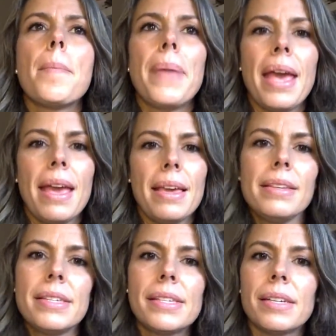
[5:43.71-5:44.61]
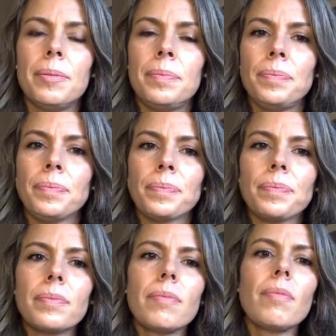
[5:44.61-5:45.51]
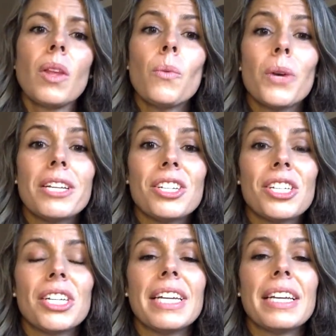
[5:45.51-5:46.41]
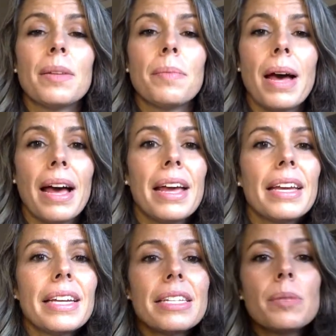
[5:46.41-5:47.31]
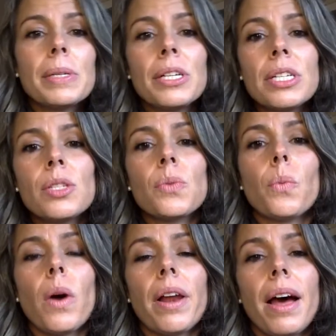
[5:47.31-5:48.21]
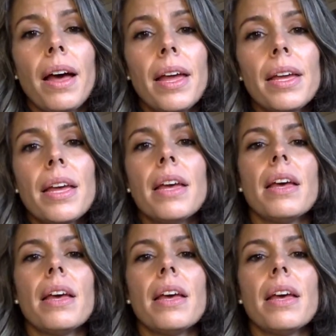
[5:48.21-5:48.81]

pace, which in my experience and what I